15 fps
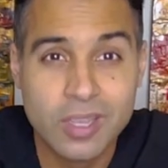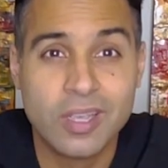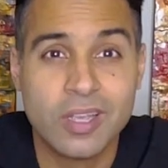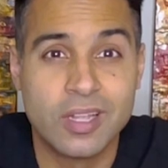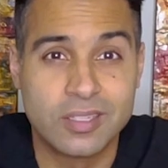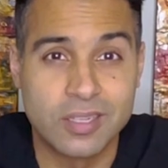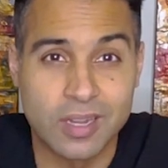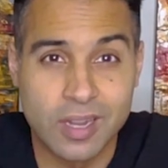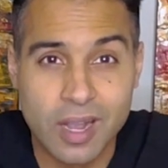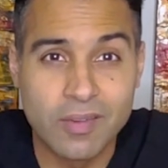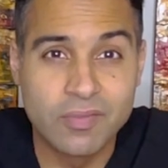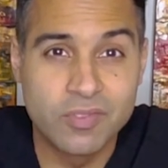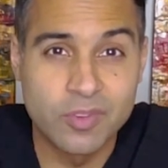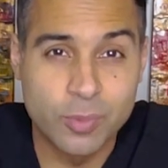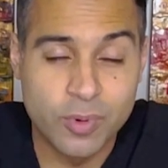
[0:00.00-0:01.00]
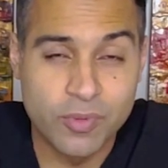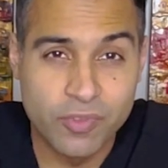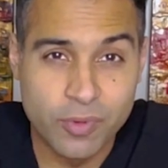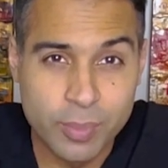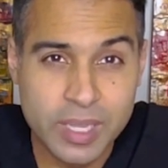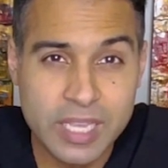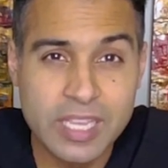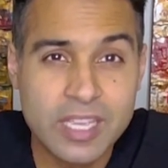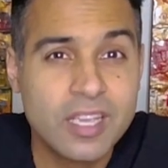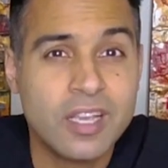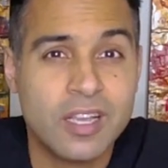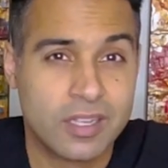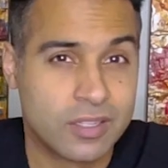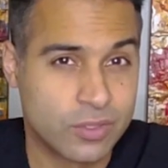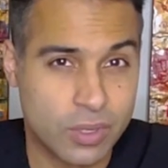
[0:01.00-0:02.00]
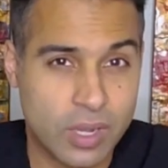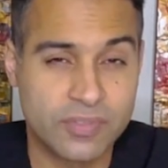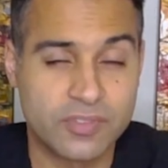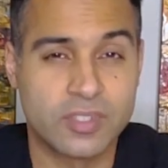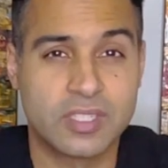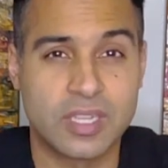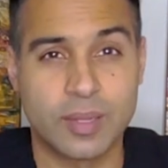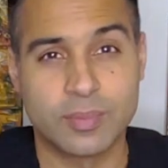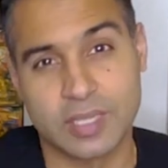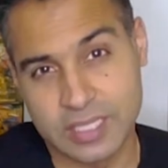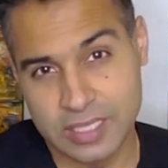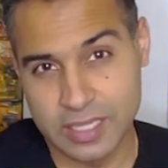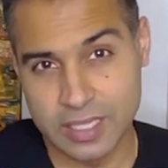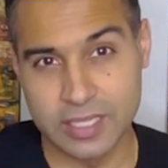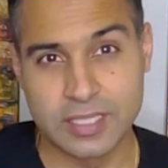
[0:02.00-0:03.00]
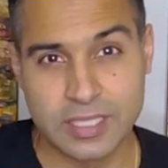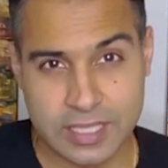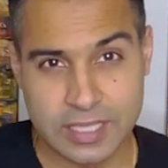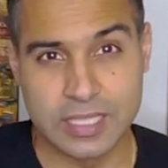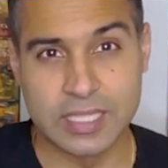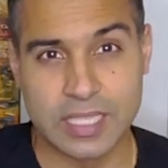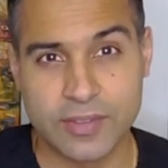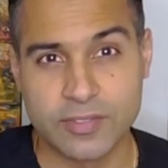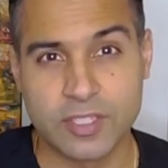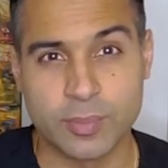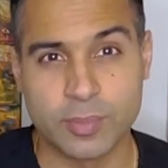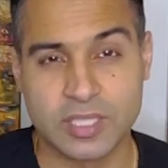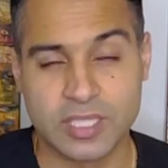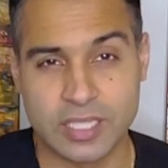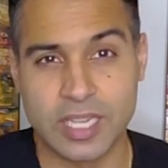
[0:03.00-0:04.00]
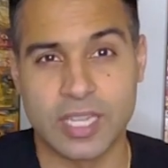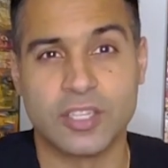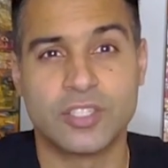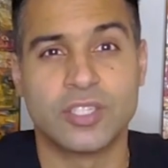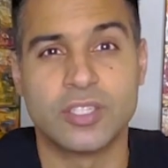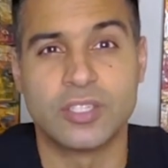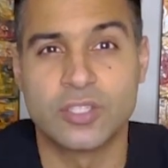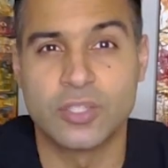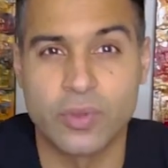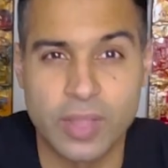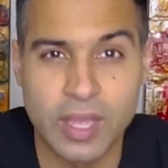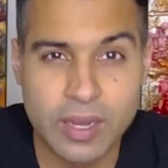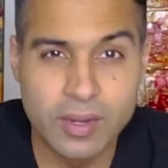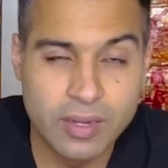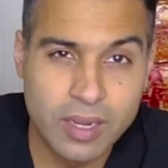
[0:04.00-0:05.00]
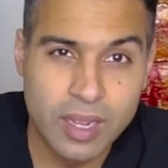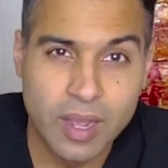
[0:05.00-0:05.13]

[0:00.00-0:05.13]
It's uncomfortable for me. So oftentimes I say, let's just give some sedation so that